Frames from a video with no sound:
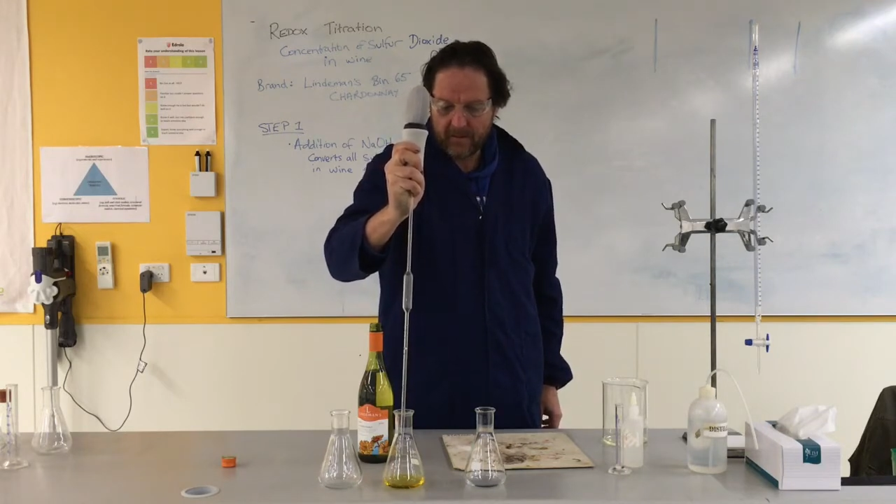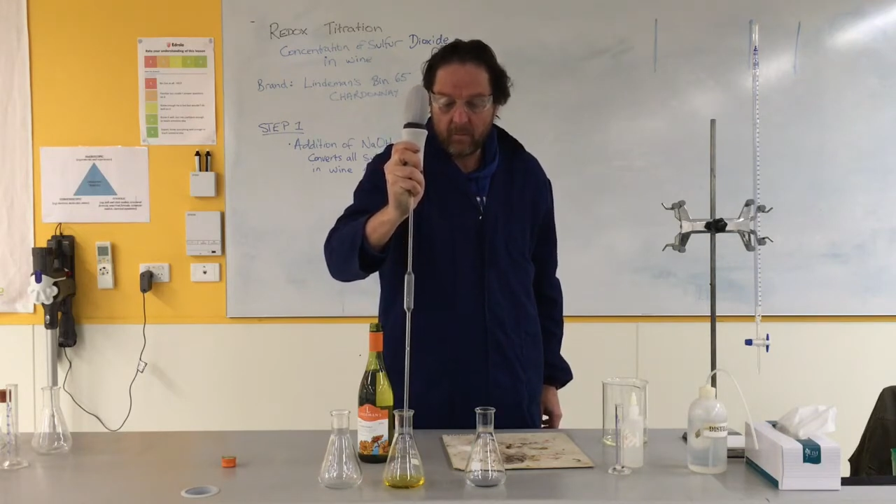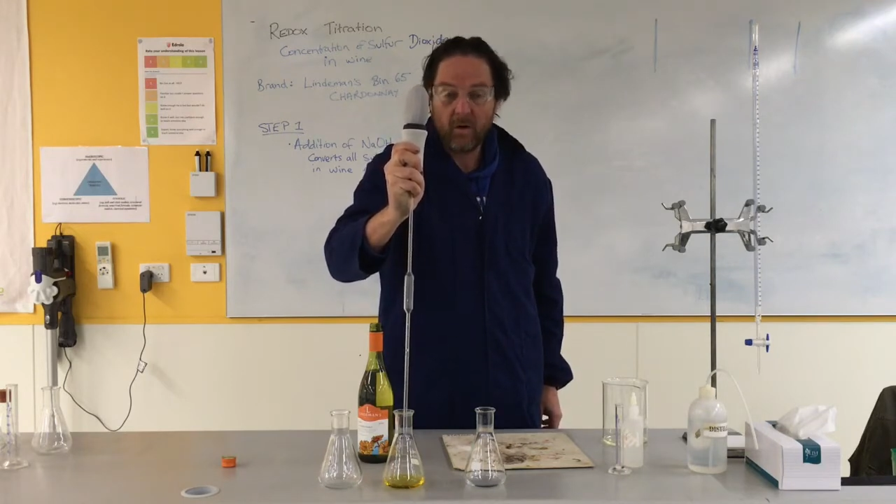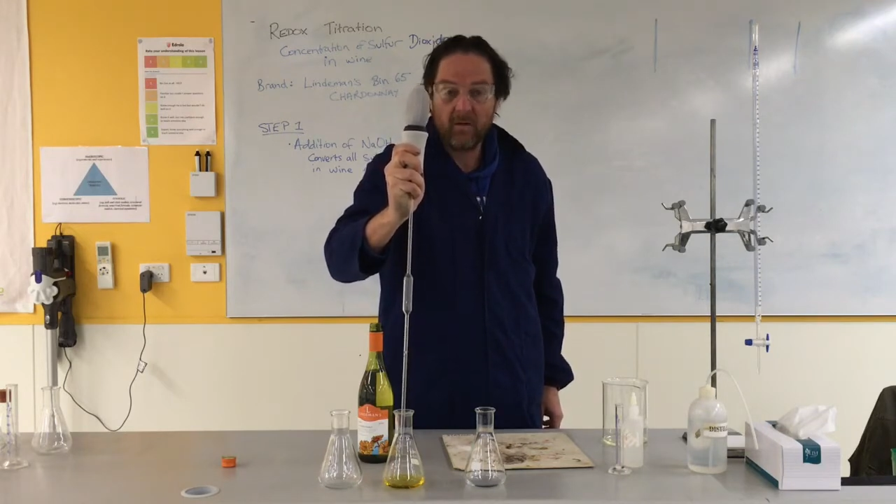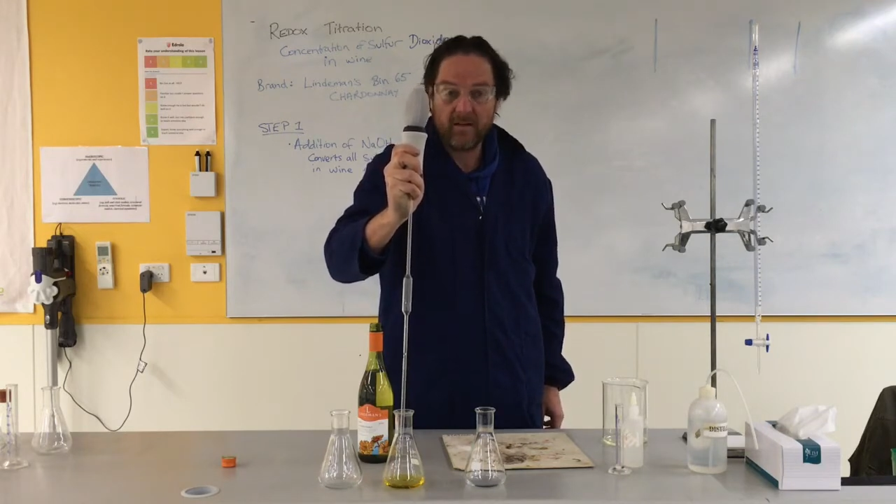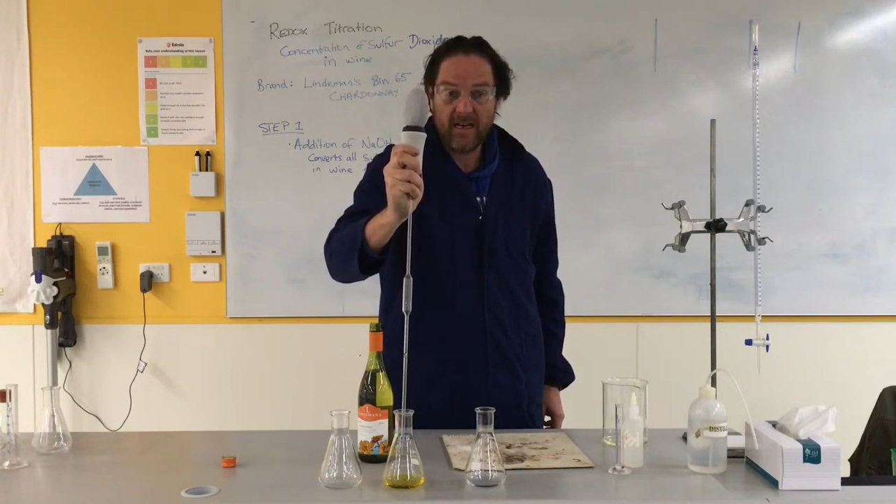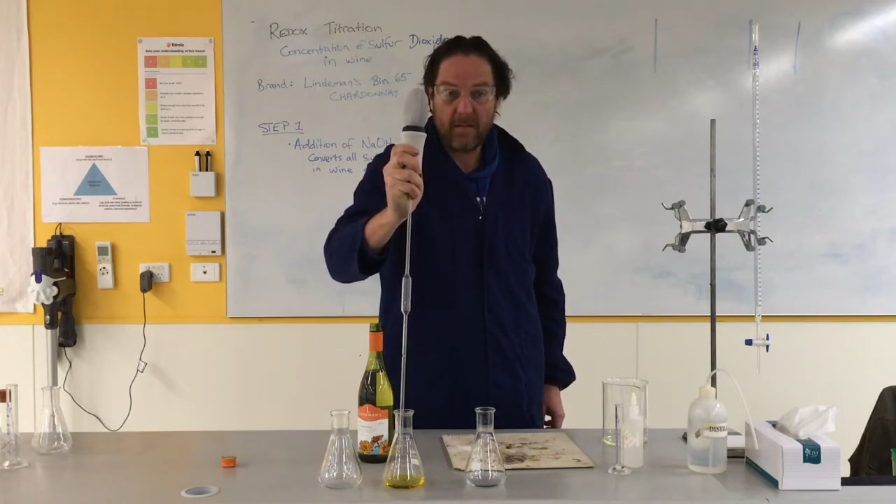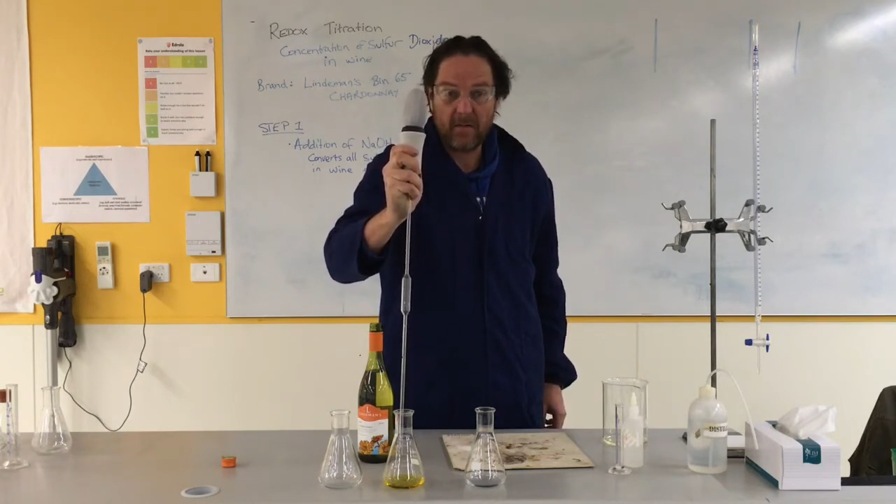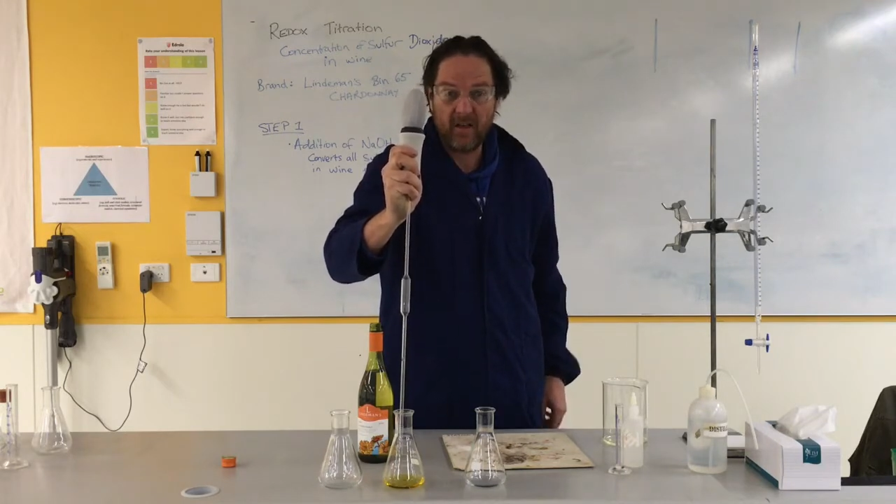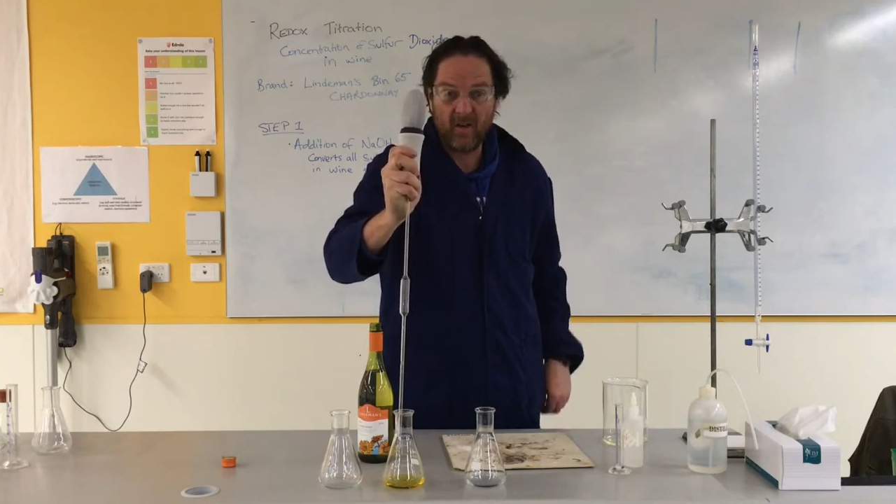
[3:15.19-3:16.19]
And while that's
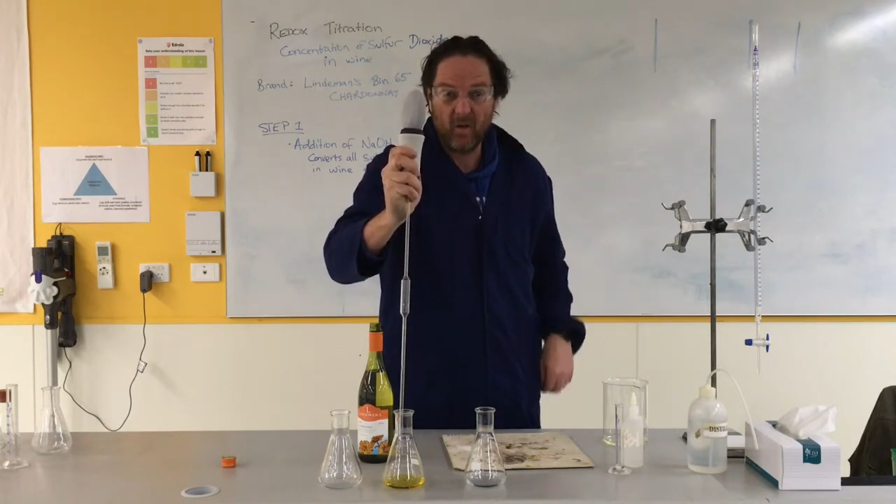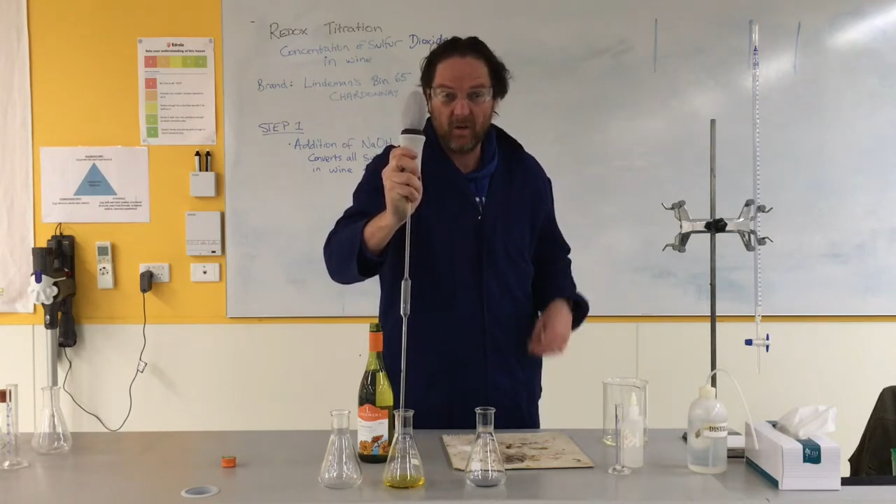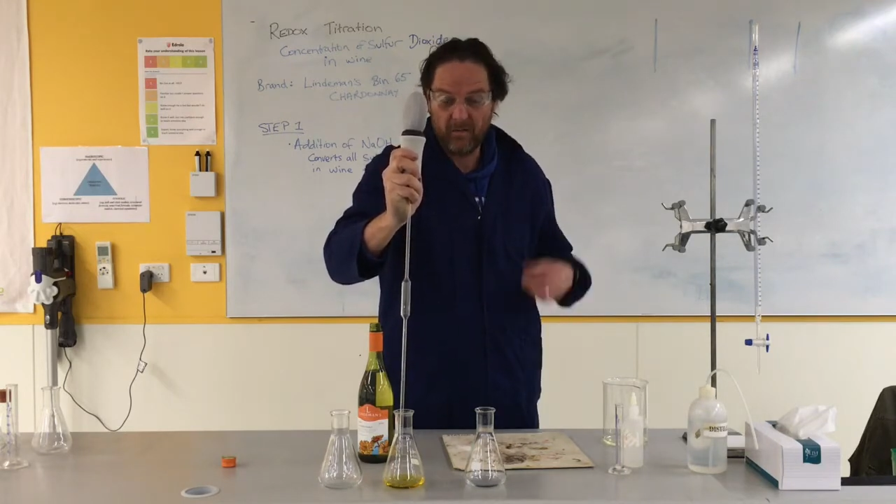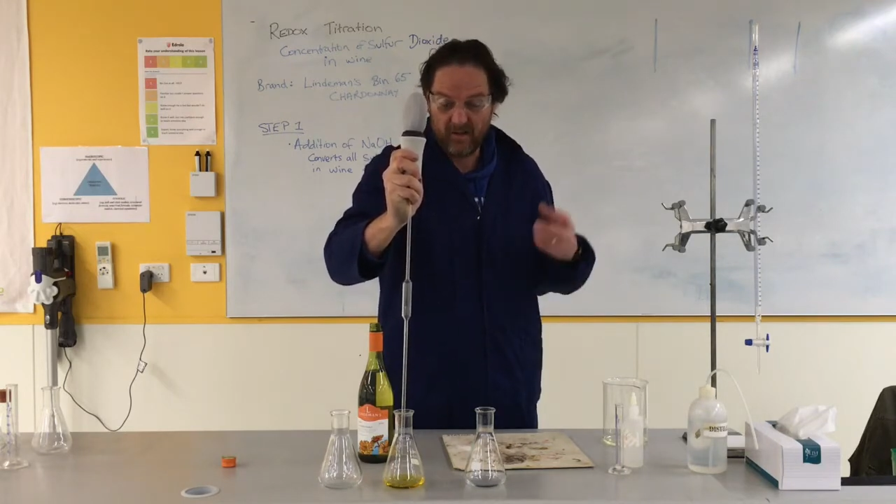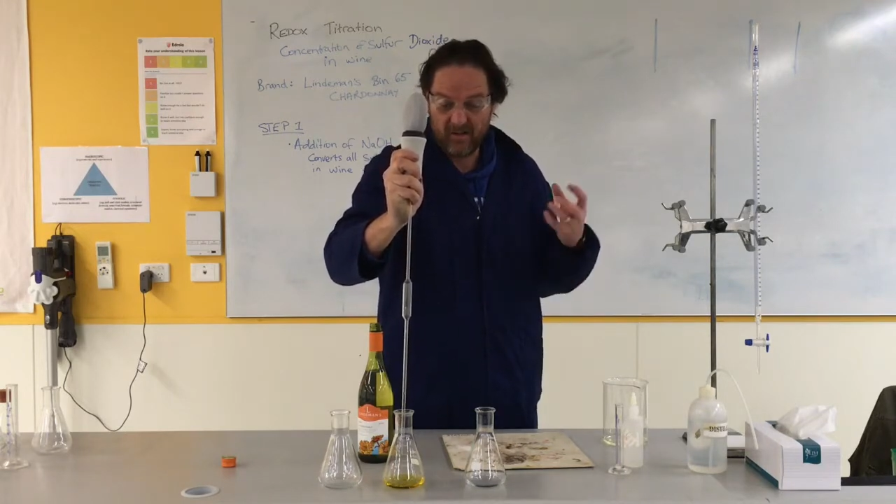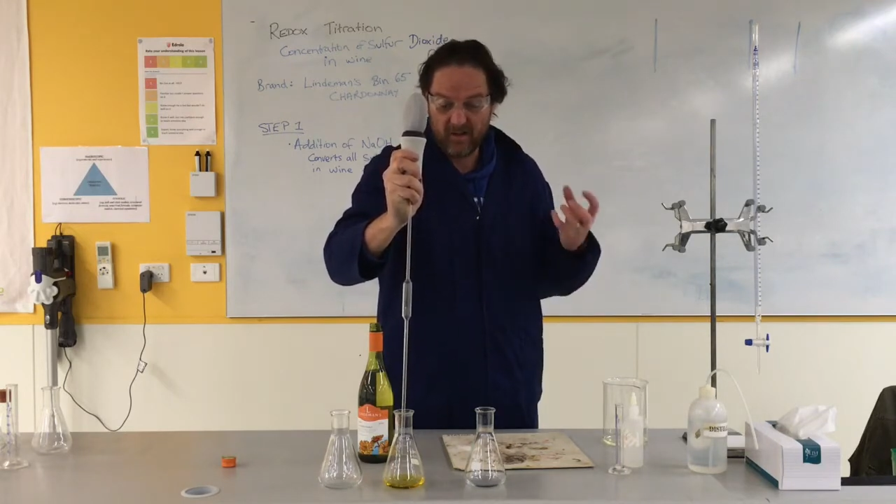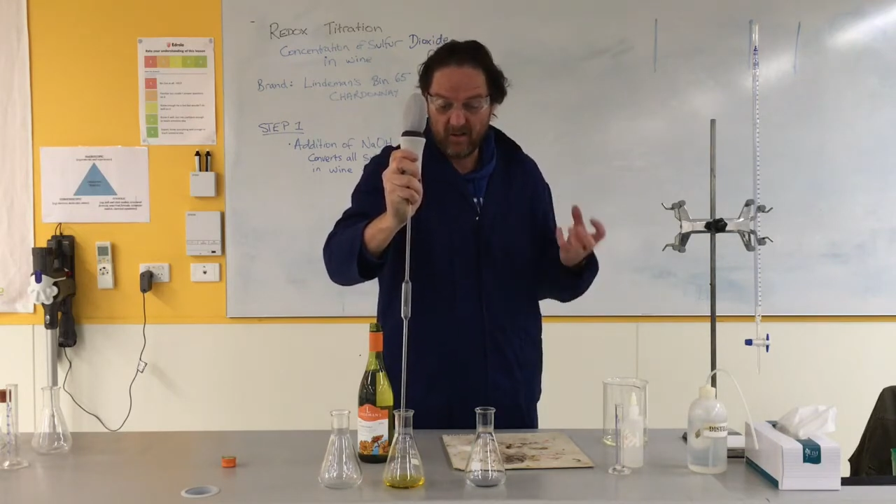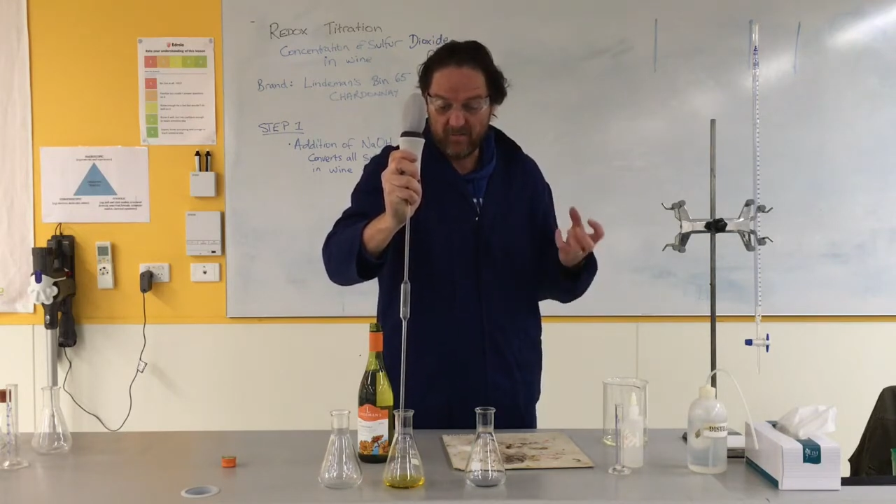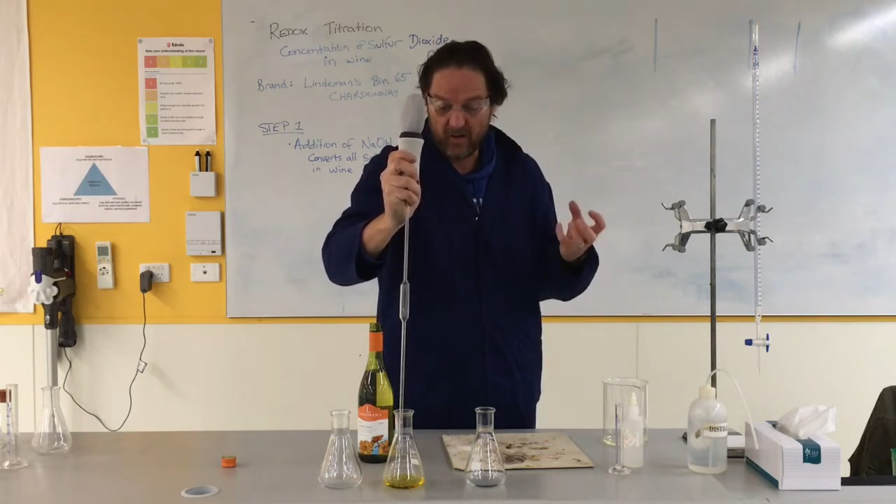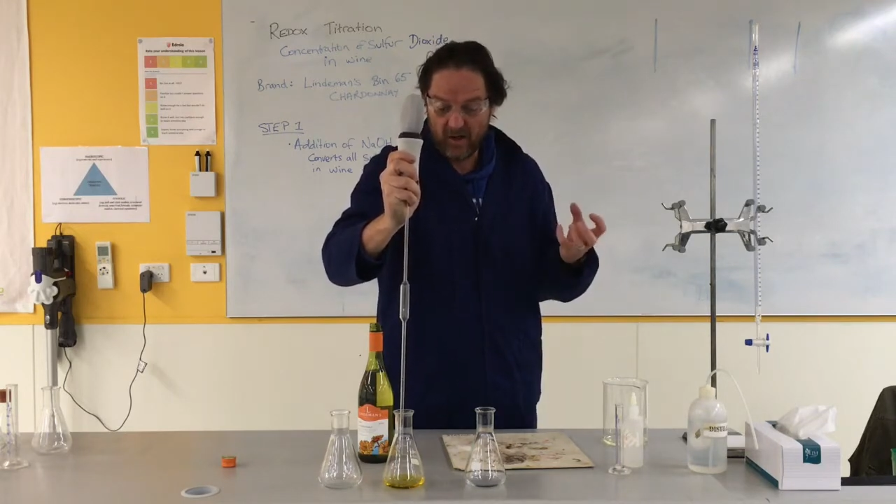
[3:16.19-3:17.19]
happening, all of the
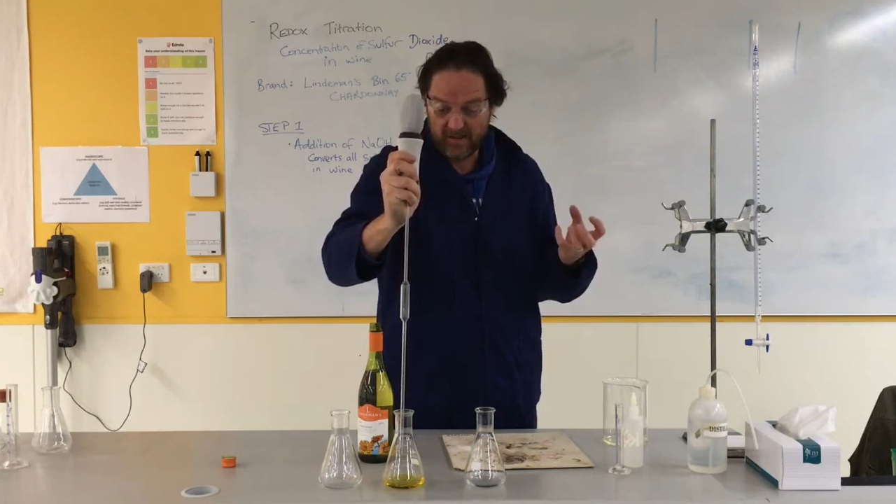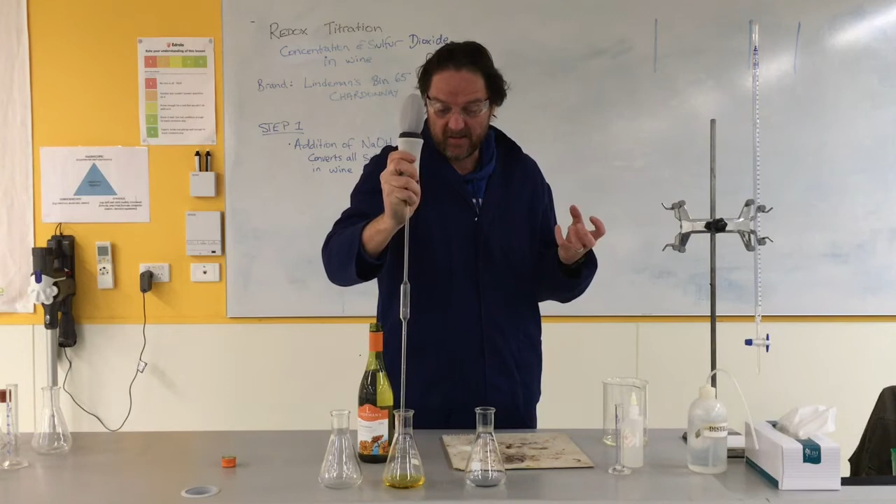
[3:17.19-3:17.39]
sulfites,